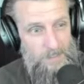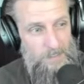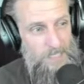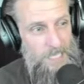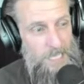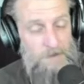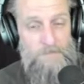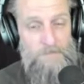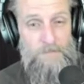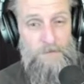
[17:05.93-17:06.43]

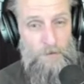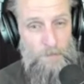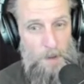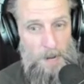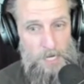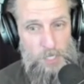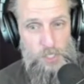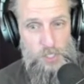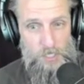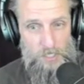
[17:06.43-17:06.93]

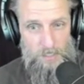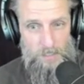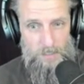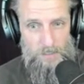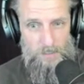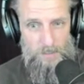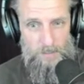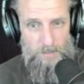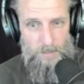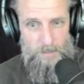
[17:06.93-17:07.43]
information.
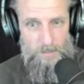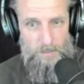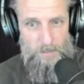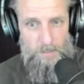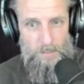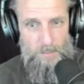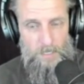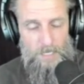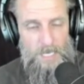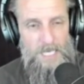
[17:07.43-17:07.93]

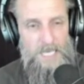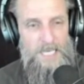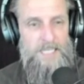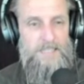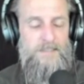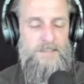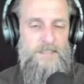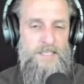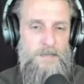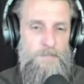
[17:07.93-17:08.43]

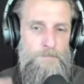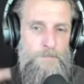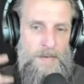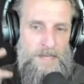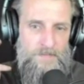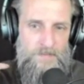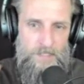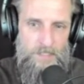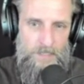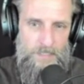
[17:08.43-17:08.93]
It's the
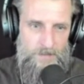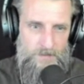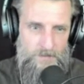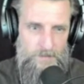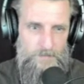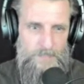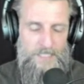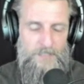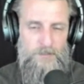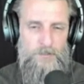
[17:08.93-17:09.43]

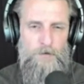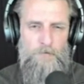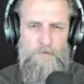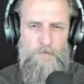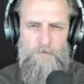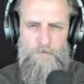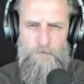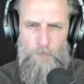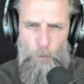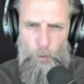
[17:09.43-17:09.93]
mentalism, it's the
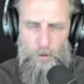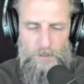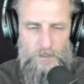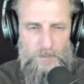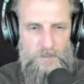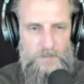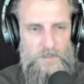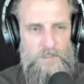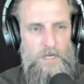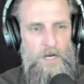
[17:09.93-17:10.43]

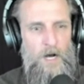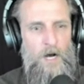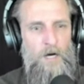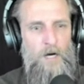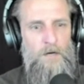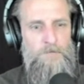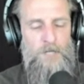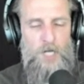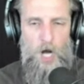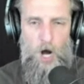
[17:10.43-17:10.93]
force
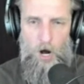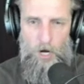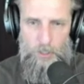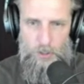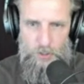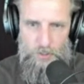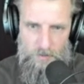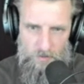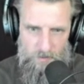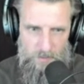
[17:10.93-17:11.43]
of
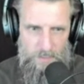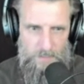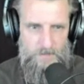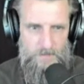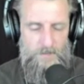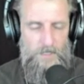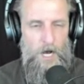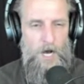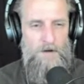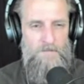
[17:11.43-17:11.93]

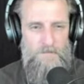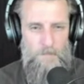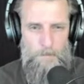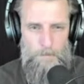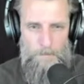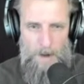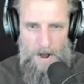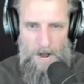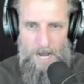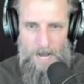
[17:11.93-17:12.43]
consciousness, of
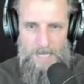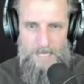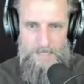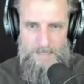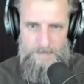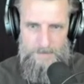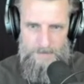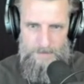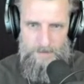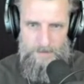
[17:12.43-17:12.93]

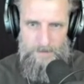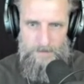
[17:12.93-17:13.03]
mind